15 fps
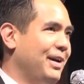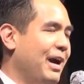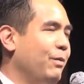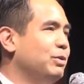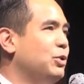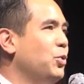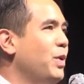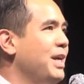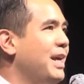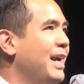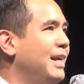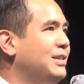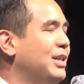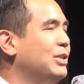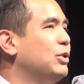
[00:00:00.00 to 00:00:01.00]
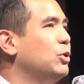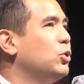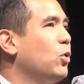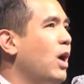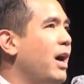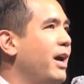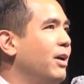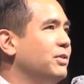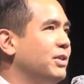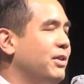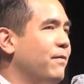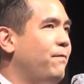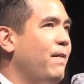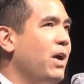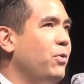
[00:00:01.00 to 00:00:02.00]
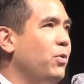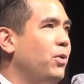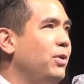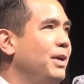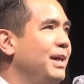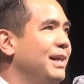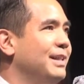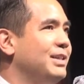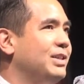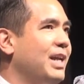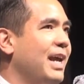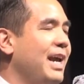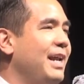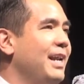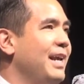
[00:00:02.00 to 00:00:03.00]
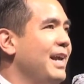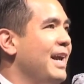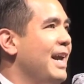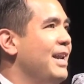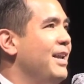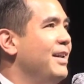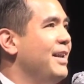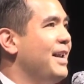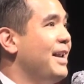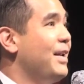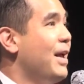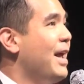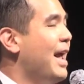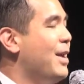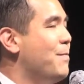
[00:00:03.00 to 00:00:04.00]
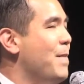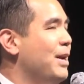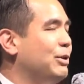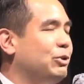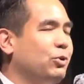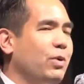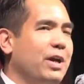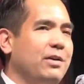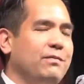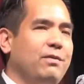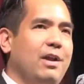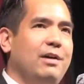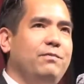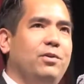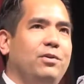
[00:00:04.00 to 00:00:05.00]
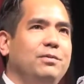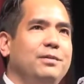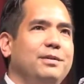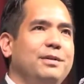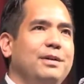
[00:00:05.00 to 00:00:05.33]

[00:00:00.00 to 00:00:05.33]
I was doing cases and trials at the federal, state, and administrative level.